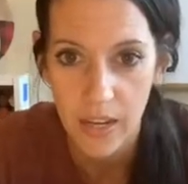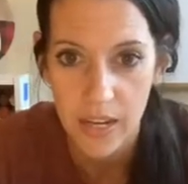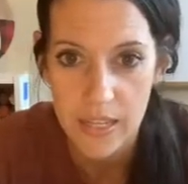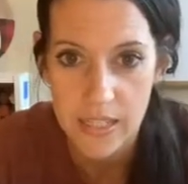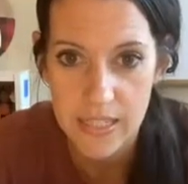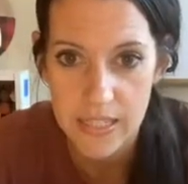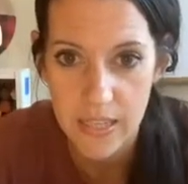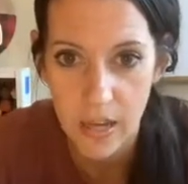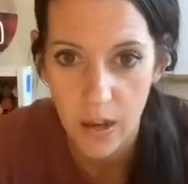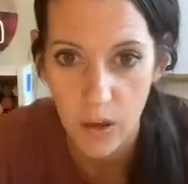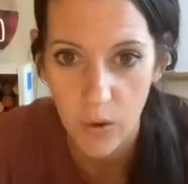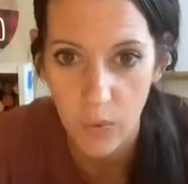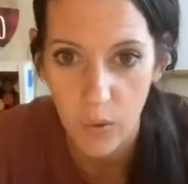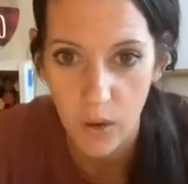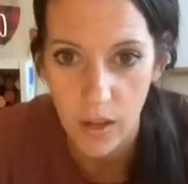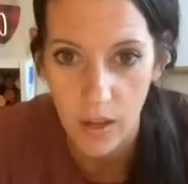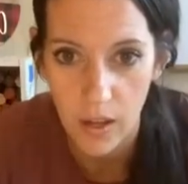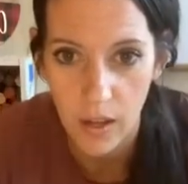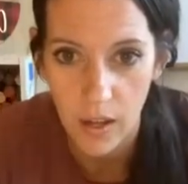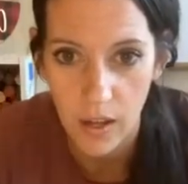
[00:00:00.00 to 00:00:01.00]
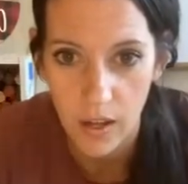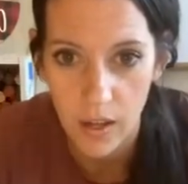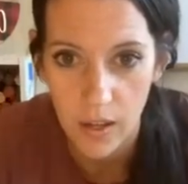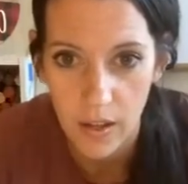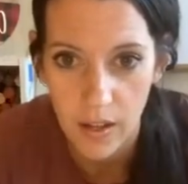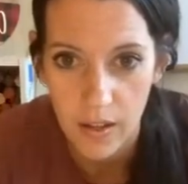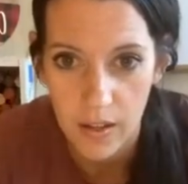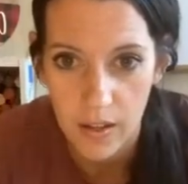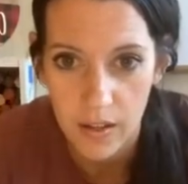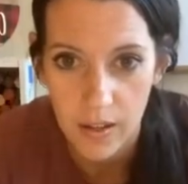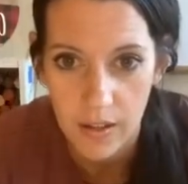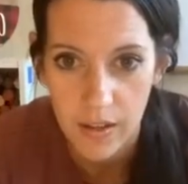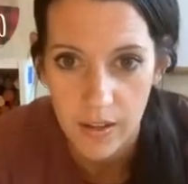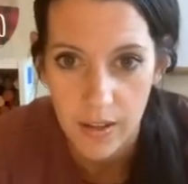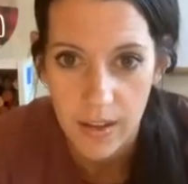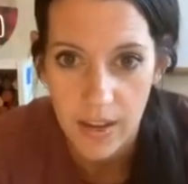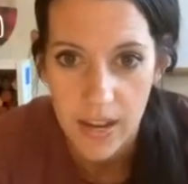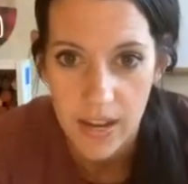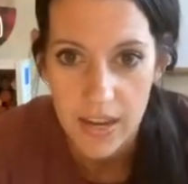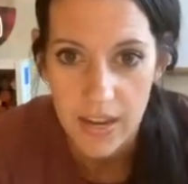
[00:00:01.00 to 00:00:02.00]
And so
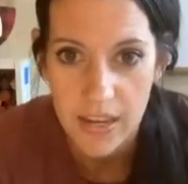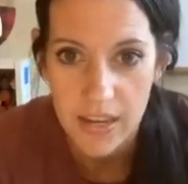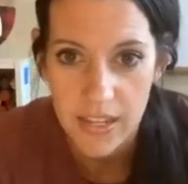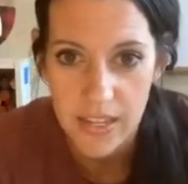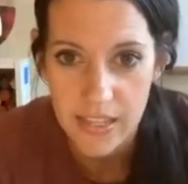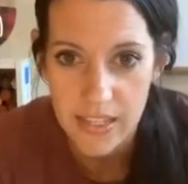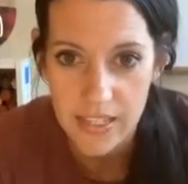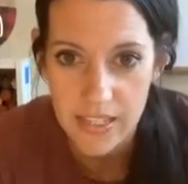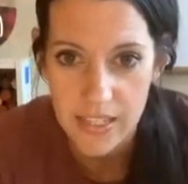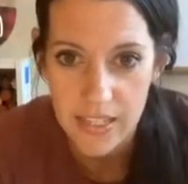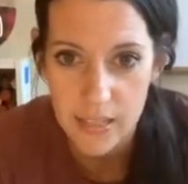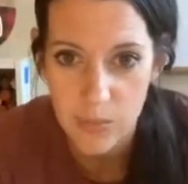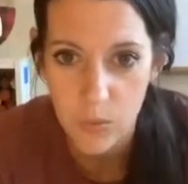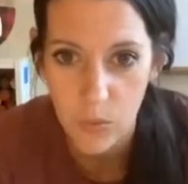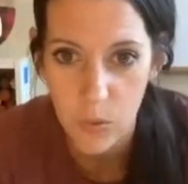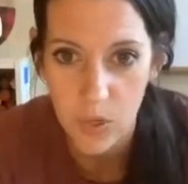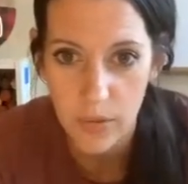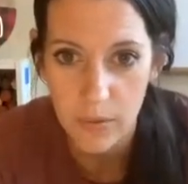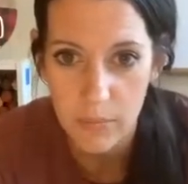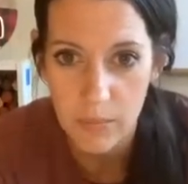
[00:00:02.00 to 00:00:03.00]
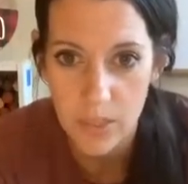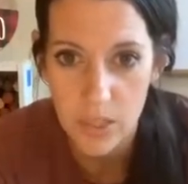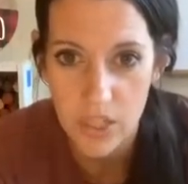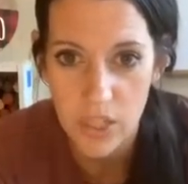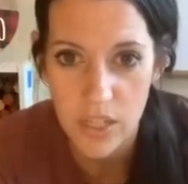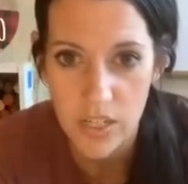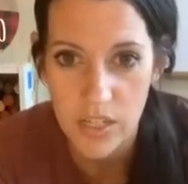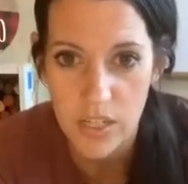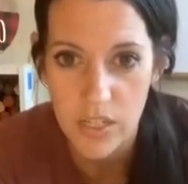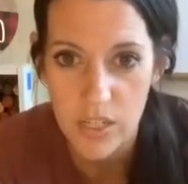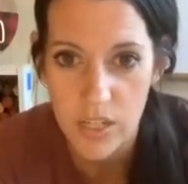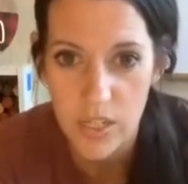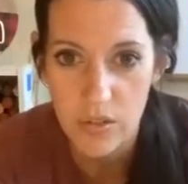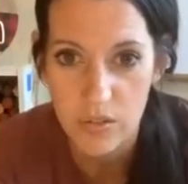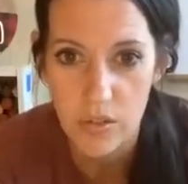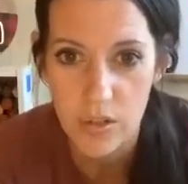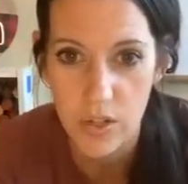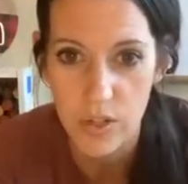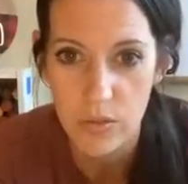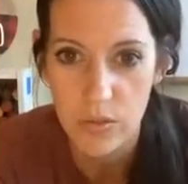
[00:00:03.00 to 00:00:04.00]
Nikki says, what machine do
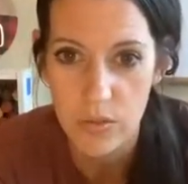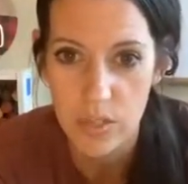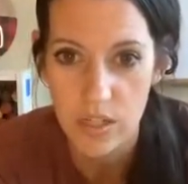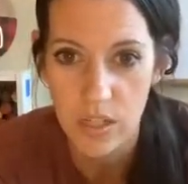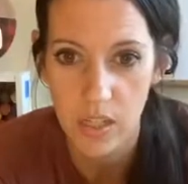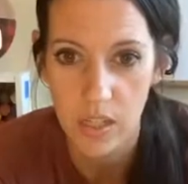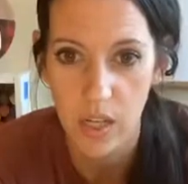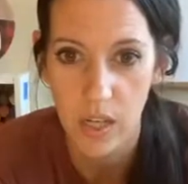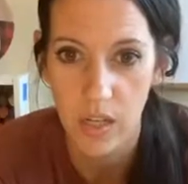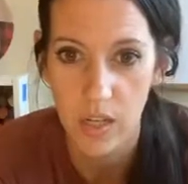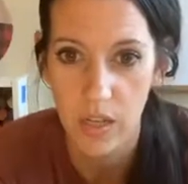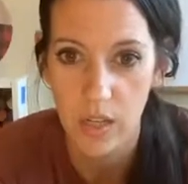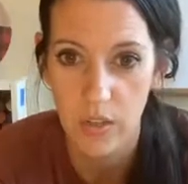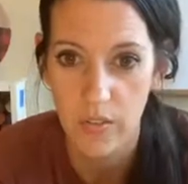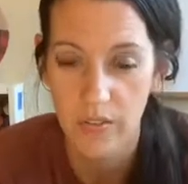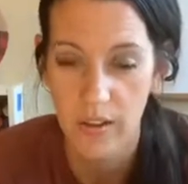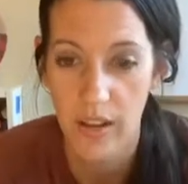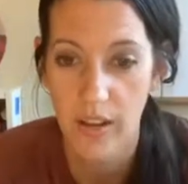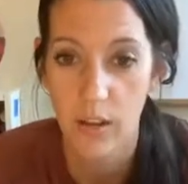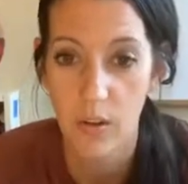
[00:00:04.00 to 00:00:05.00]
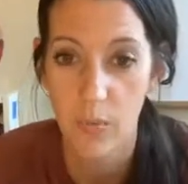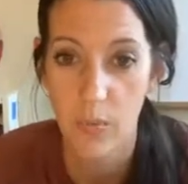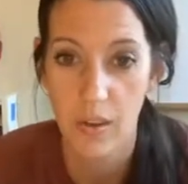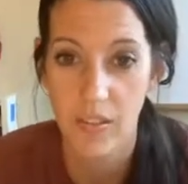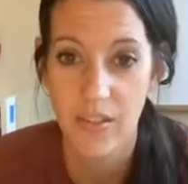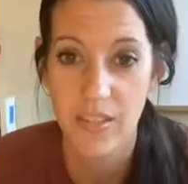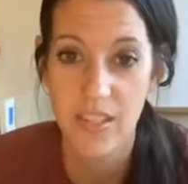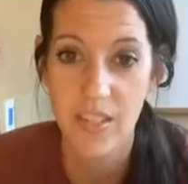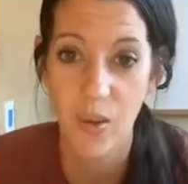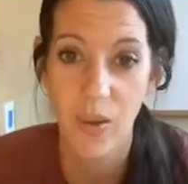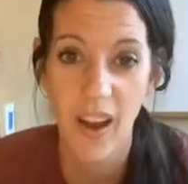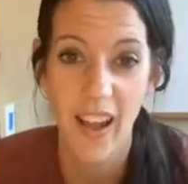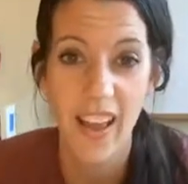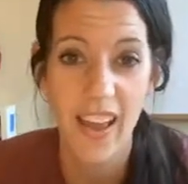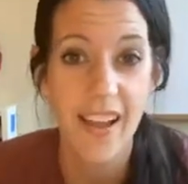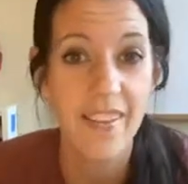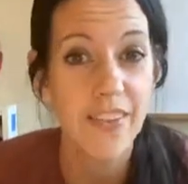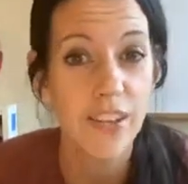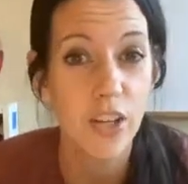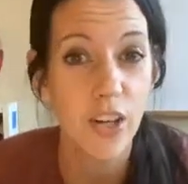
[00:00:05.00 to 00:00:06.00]
you use to cut your vinyl with? So I
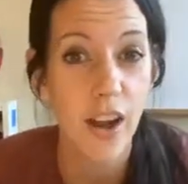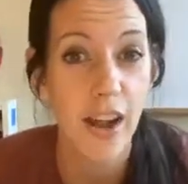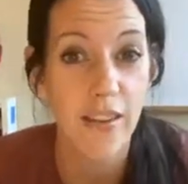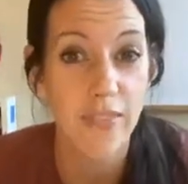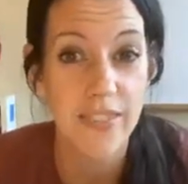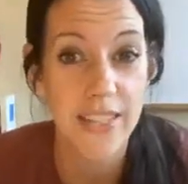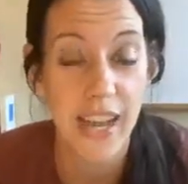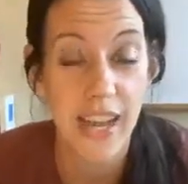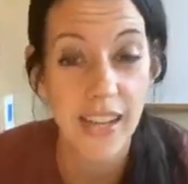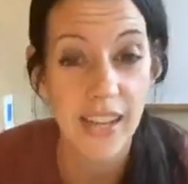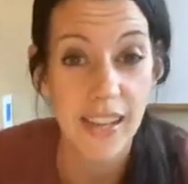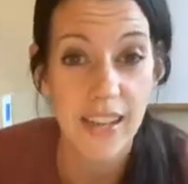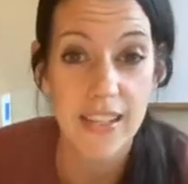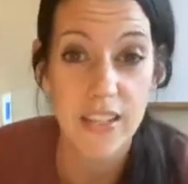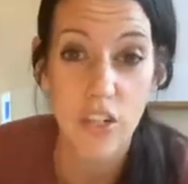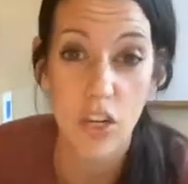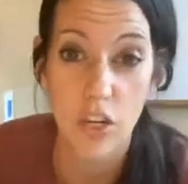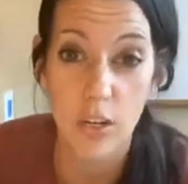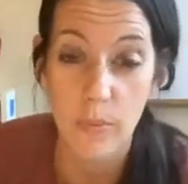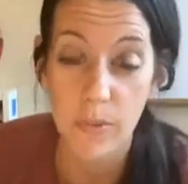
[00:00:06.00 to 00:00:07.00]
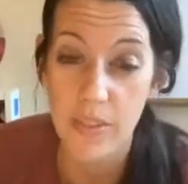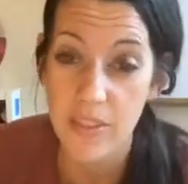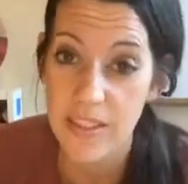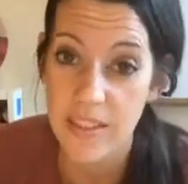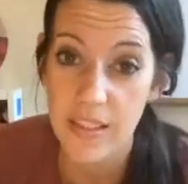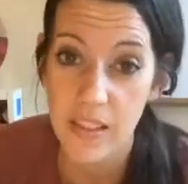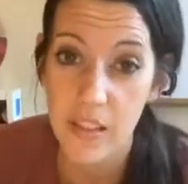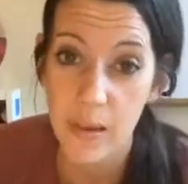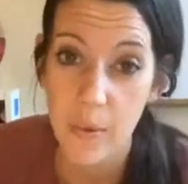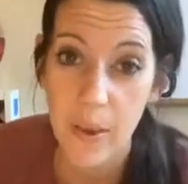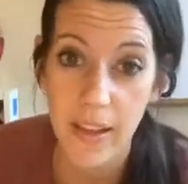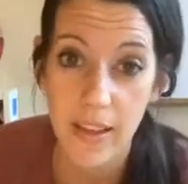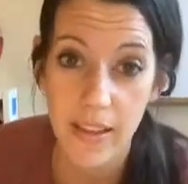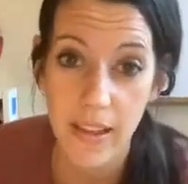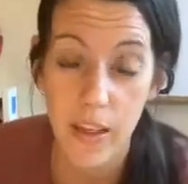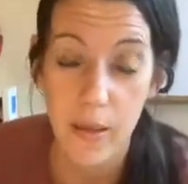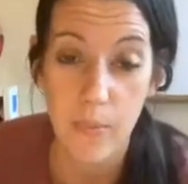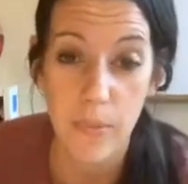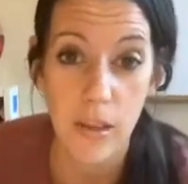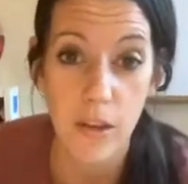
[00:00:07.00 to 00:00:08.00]
have a Graph Tech. I started with a Silhouette
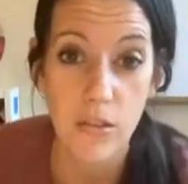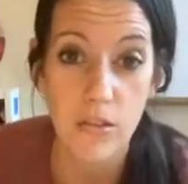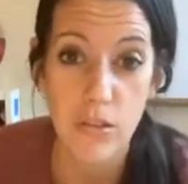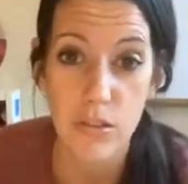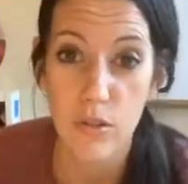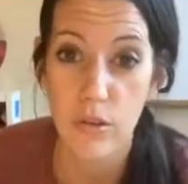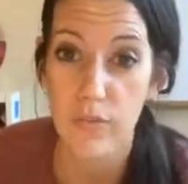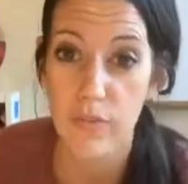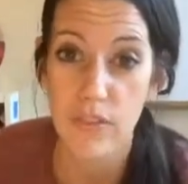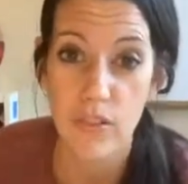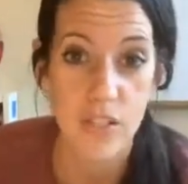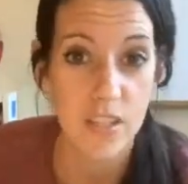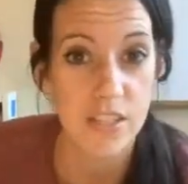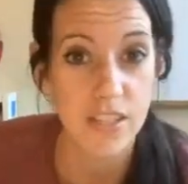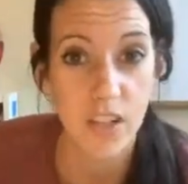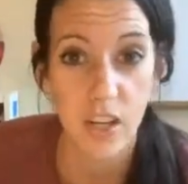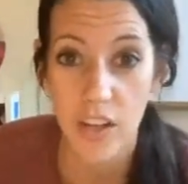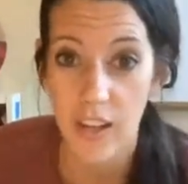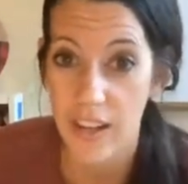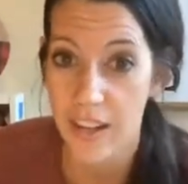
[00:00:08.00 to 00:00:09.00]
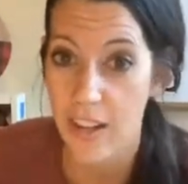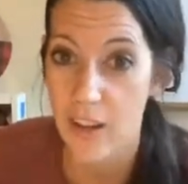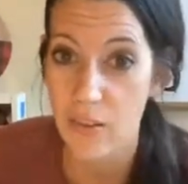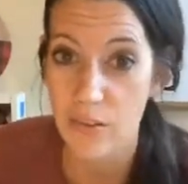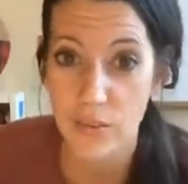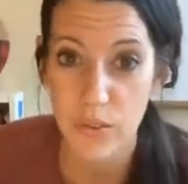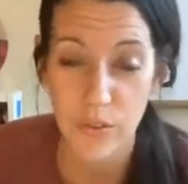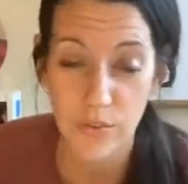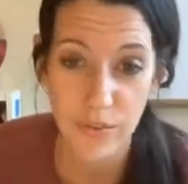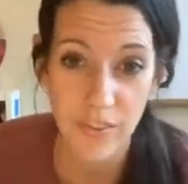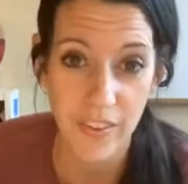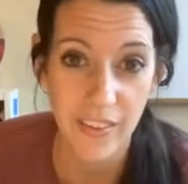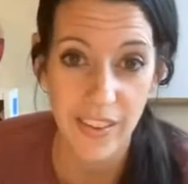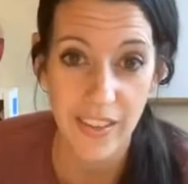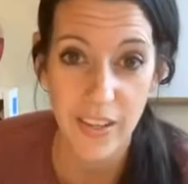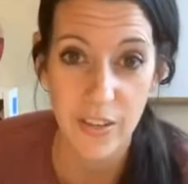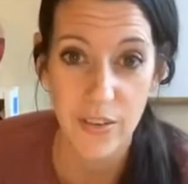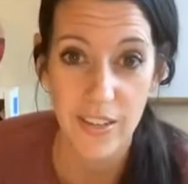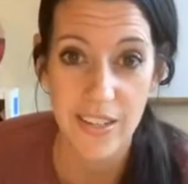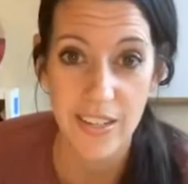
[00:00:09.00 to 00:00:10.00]
Cameo, so if you're just starting out, don't feel
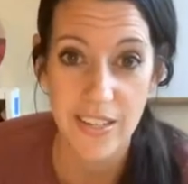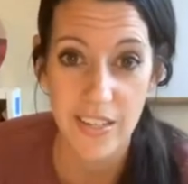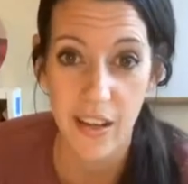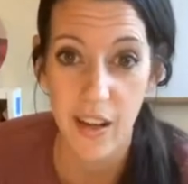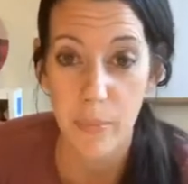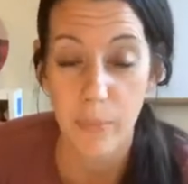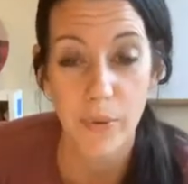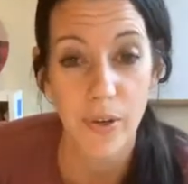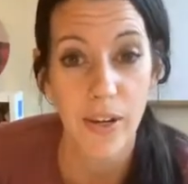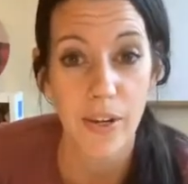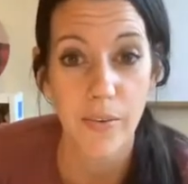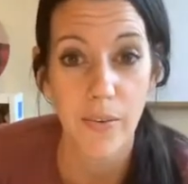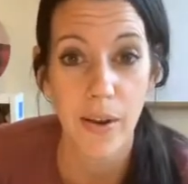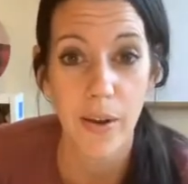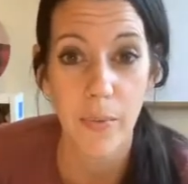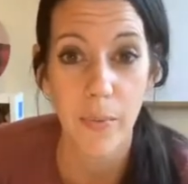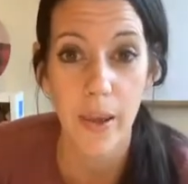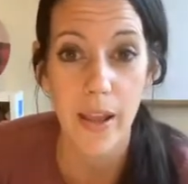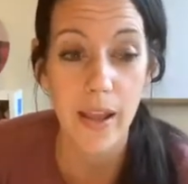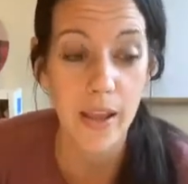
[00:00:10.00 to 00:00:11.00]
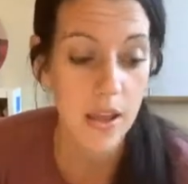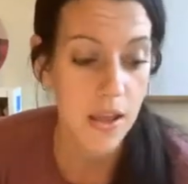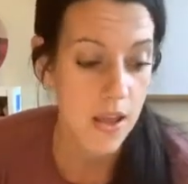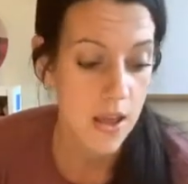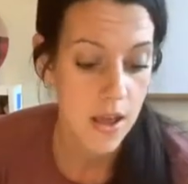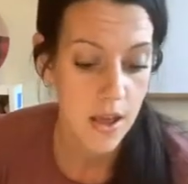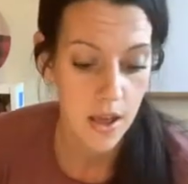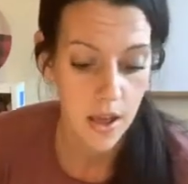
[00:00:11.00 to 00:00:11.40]
like you need to upgrade right away.